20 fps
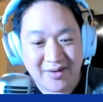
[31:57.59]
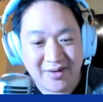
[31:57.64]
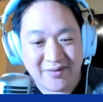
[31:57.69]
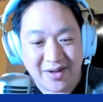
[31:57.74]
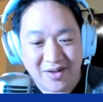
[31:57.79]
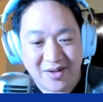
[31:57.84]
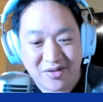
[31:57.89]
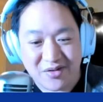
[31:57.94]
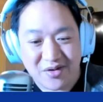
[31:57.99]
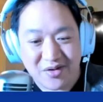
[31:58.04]

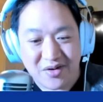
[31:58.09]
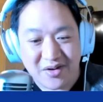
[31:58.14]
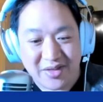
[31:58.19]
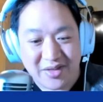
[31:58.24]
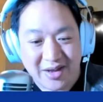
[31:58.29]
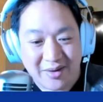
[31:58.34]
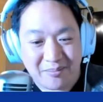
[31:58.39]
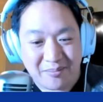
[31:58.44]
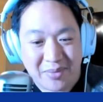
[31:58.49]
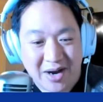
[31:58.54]
Finally started
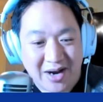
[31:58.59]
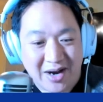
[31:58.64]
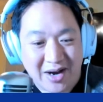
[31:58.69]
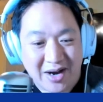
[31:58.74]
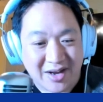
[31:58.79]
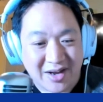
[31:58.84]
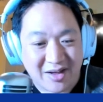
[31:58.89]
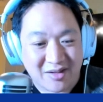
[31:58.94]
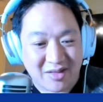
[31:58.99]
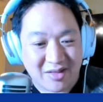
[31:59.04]
that
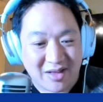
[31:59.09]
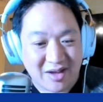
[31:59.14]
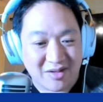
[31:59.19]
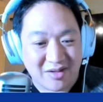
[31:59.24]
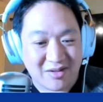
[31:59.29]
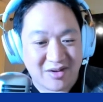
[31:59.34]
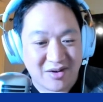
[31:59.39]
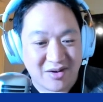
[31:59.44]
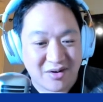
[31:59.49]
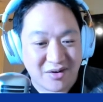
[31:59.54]
podcast
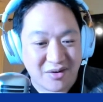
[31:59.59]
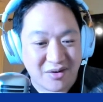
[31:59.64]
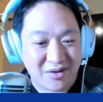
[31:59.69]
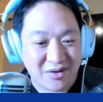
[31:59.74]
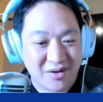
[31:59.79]
last year.